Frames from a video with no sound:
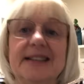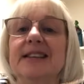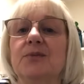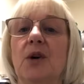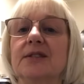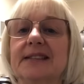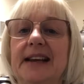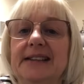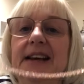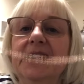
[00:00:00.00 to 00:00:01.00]
is what's
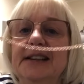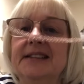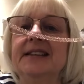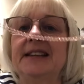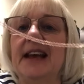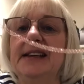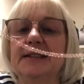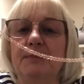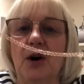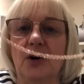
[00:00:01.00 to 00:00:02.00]
in today's
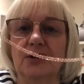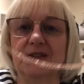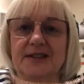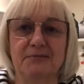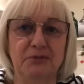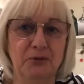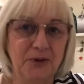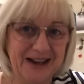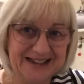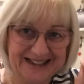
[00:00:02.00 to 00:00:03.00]
box. But
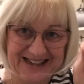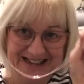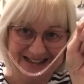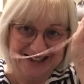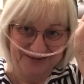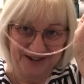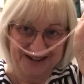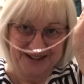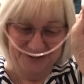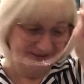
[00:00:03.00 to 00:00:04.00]
wait till you see what you do